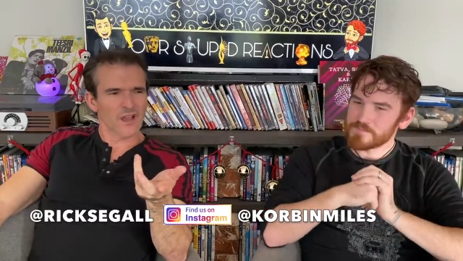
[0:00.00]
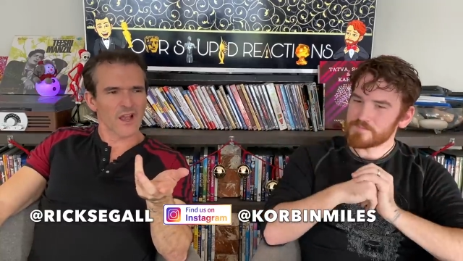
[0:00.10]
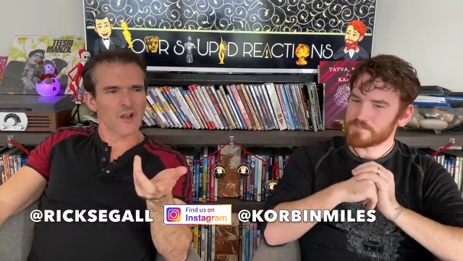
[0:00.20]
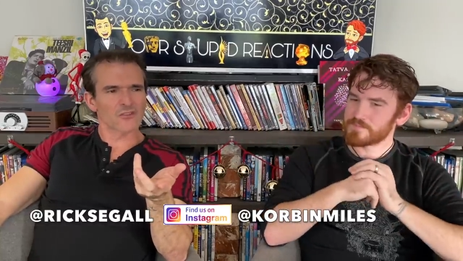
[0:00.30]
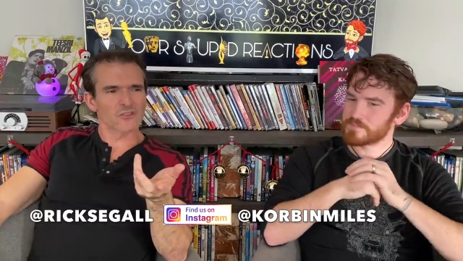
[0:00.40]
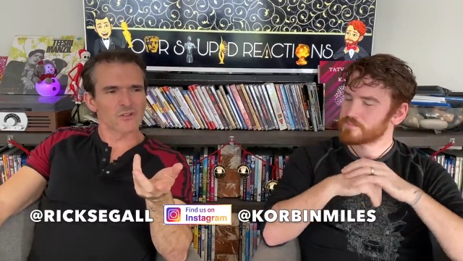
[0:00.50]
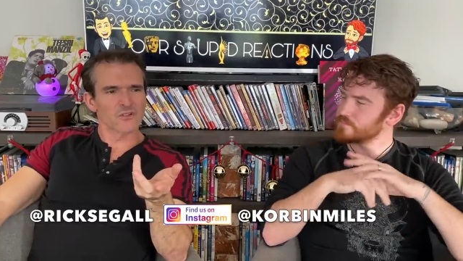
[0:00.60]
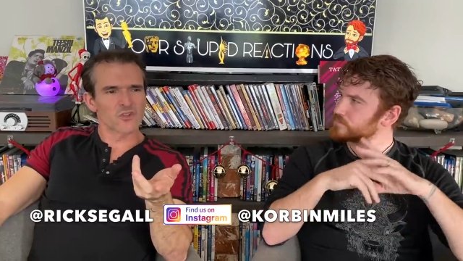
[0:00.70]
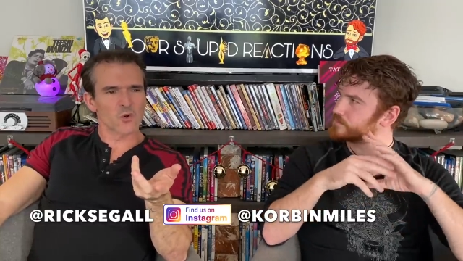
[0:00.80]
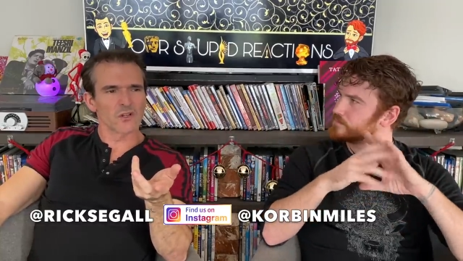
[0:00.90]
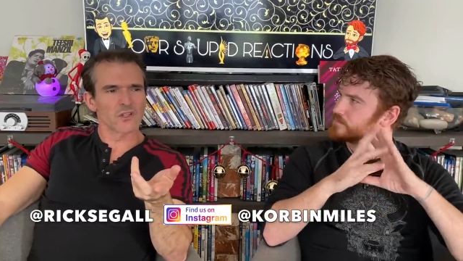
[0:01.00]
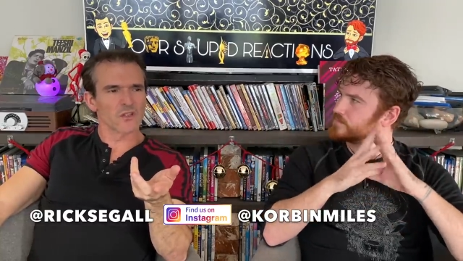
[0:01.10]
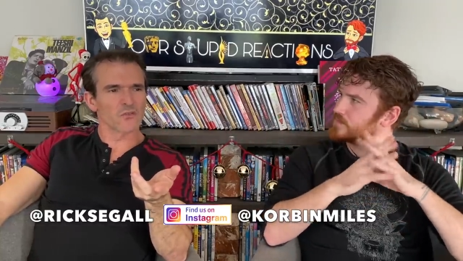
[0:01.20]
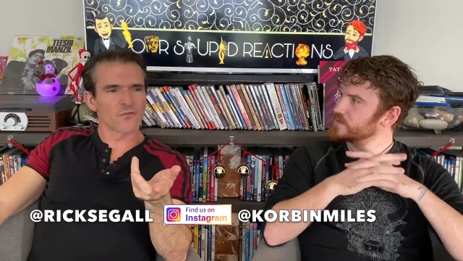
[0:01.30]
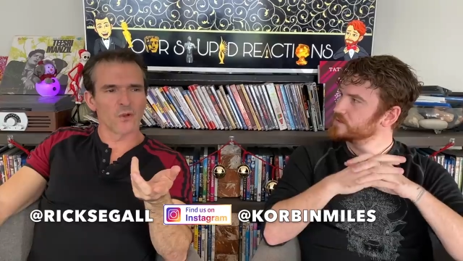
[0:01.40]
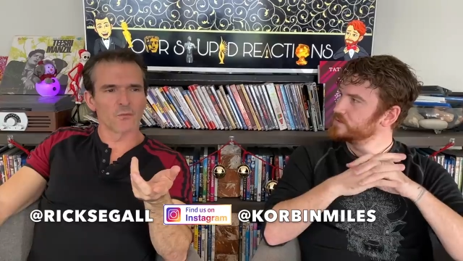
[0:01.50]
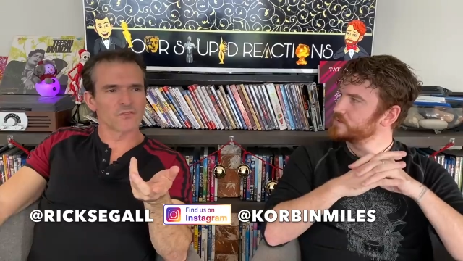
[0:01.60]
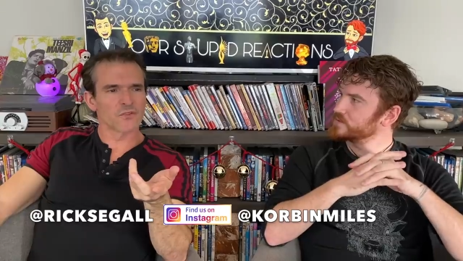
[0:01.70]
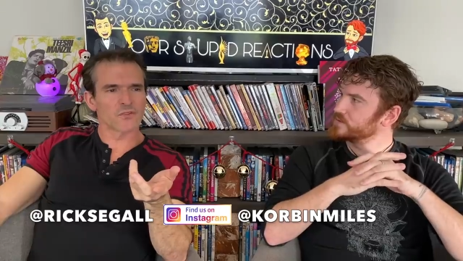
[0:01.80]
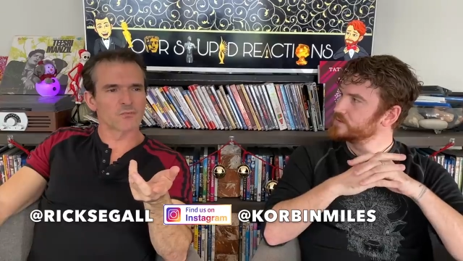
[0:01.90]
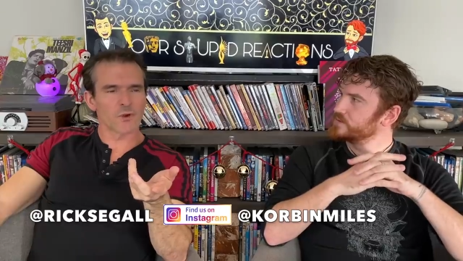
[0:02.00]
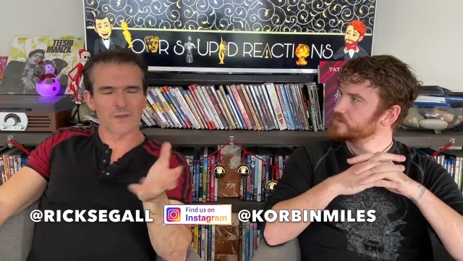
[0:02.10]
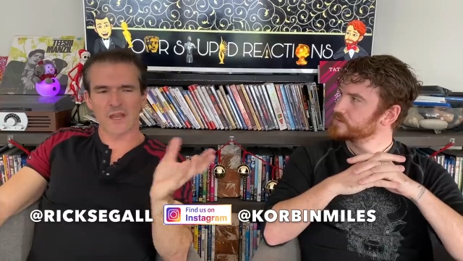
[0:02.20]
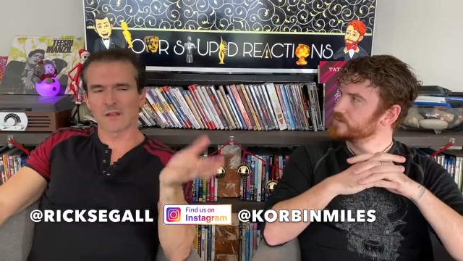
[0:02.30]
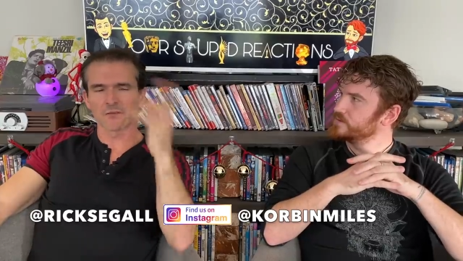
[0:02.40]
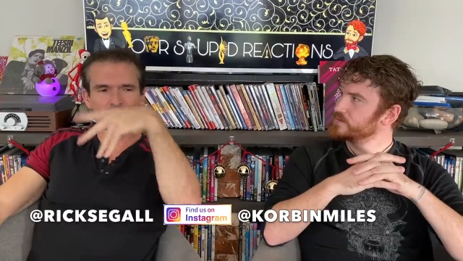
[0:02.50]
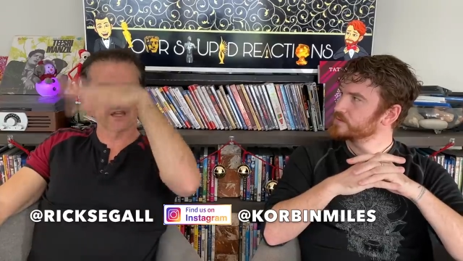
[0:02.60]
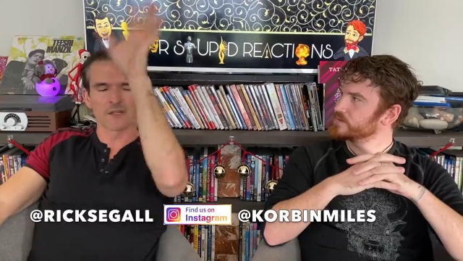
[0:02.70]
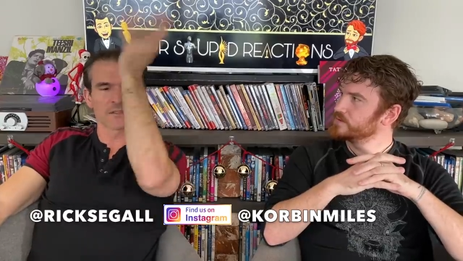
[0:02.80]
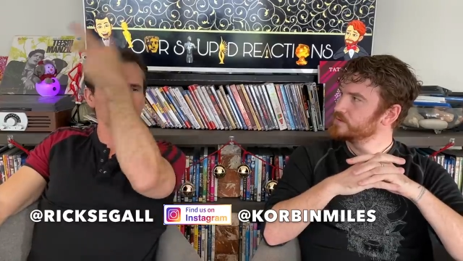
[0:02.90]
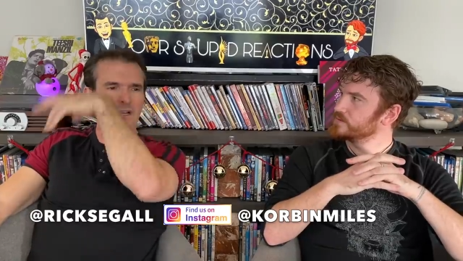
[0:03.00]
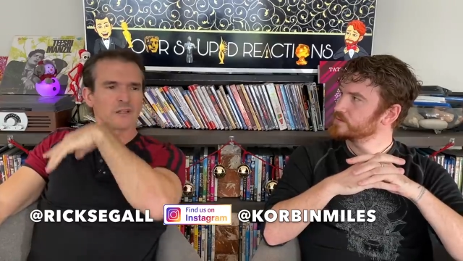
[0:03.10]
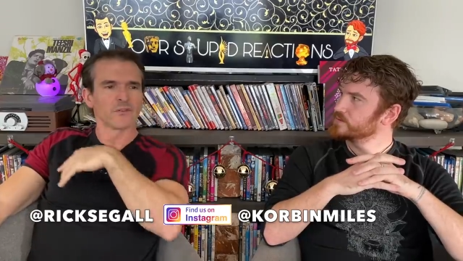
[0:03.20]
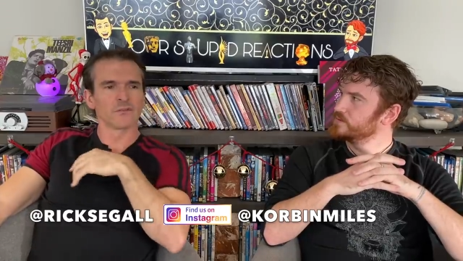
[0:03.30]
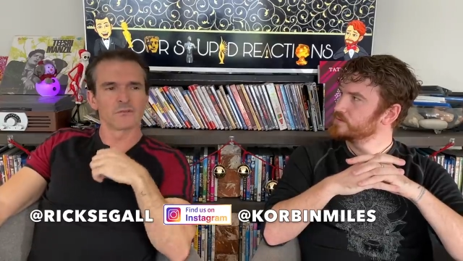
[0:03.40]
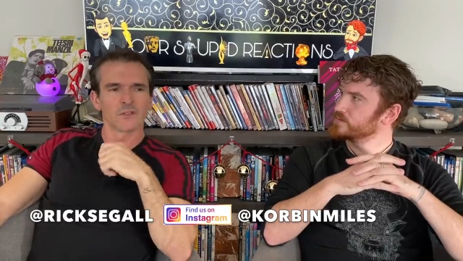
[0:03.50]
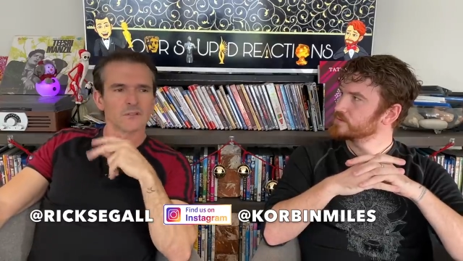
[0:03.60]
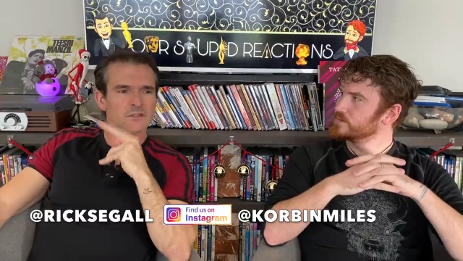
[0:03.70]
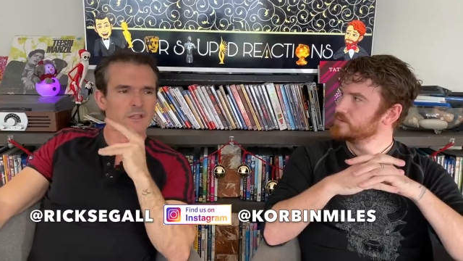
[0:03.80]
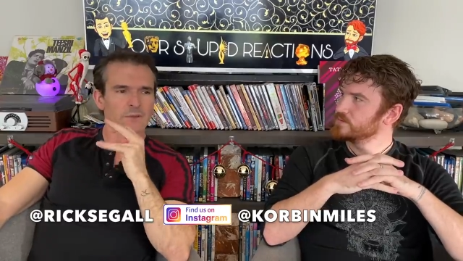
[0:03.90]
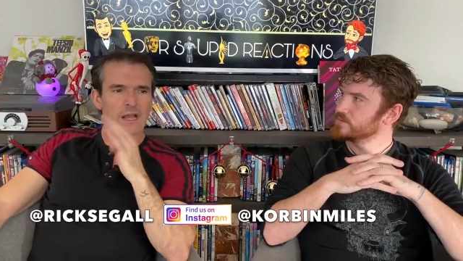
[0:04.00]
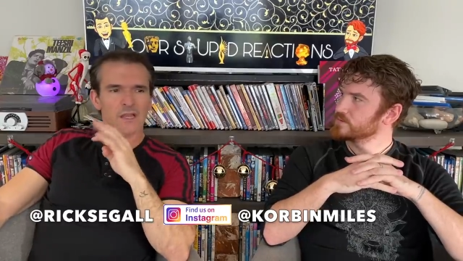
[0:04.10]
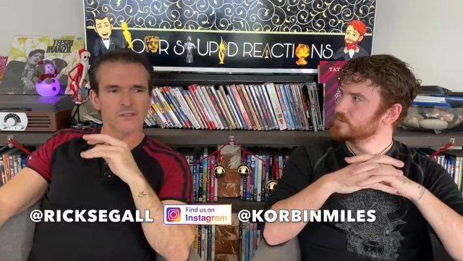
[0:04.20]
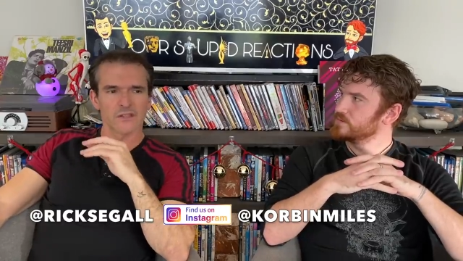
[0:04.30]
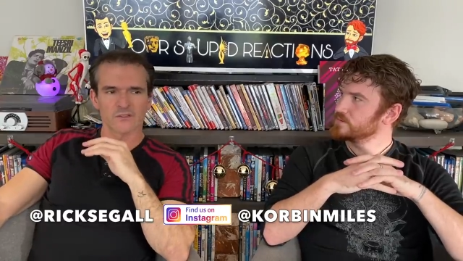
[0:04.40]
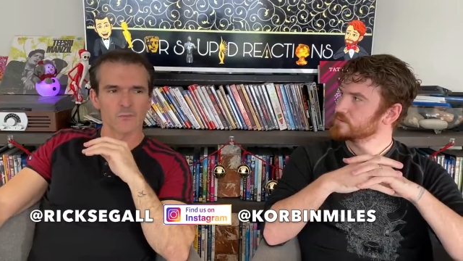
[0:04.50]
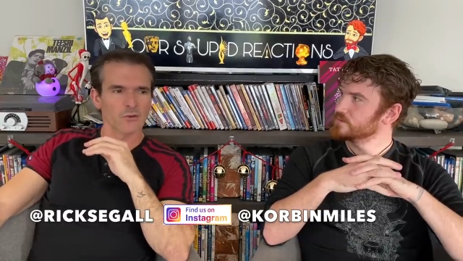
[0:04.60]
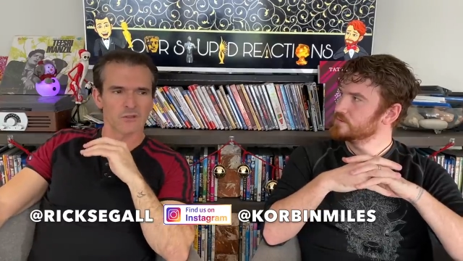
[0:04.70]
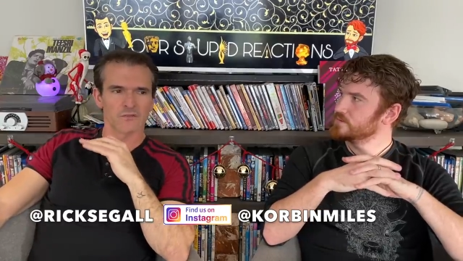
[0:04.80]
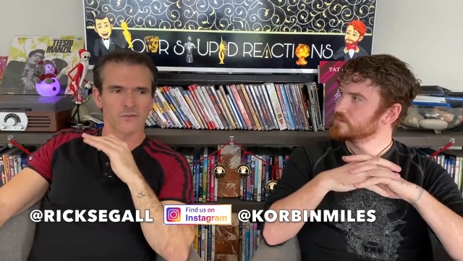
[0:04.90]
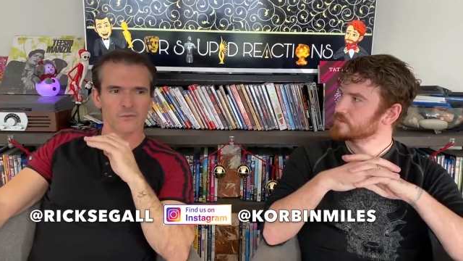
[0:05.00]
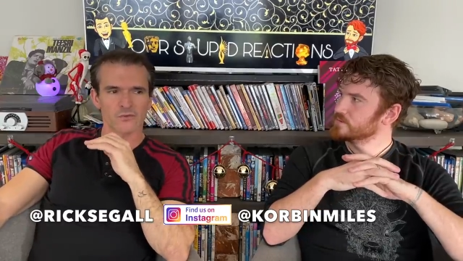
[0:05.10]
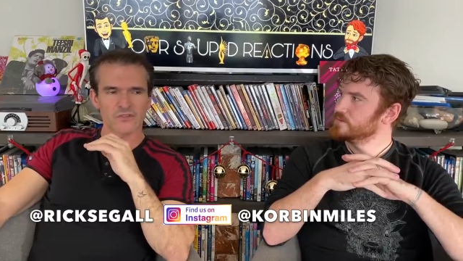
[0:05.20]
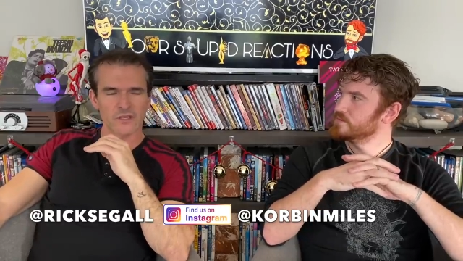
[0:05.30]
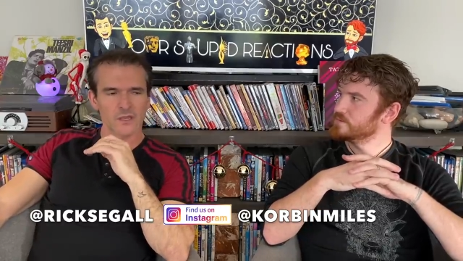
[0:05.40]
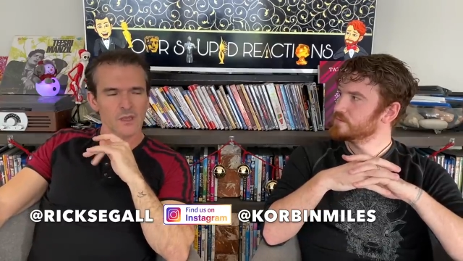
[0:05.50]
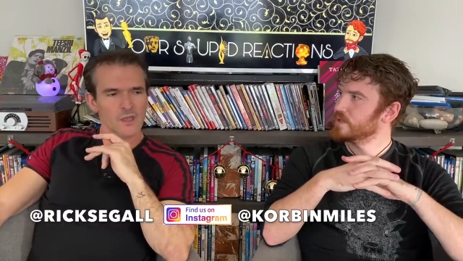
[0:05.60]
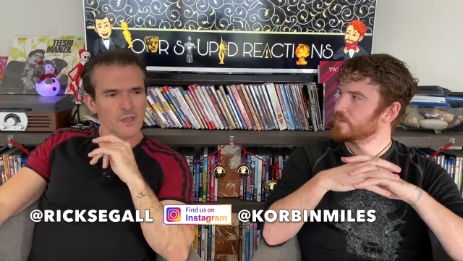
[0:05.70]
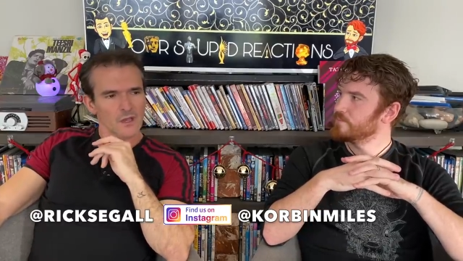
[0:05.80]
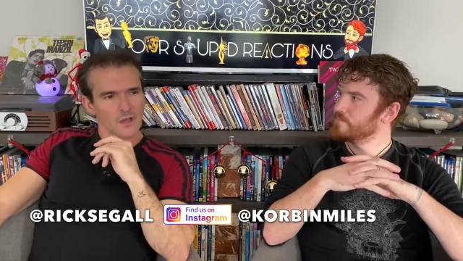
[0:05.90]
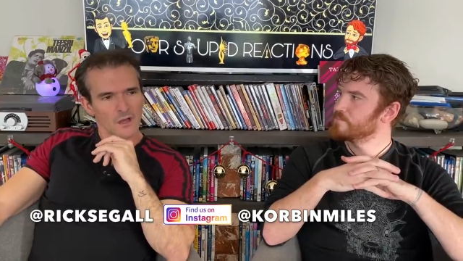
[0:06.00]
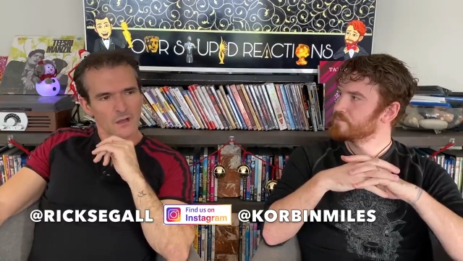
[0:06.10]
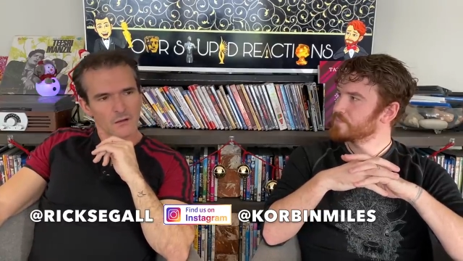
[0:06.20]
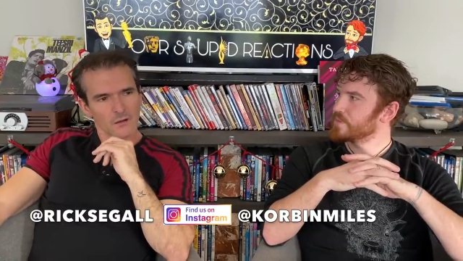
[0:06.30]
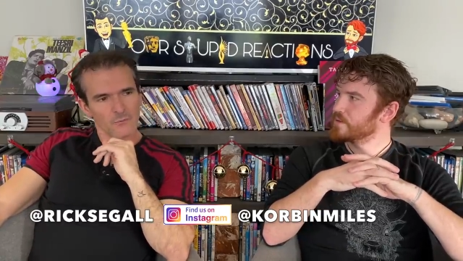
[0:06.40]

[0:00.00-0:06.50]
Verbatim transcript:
Speaker 1: I also enjoyed the other films just more. I mean, Haider, forget it. That's not even in the same galaxy as most of the films we see. Yeah. Uh,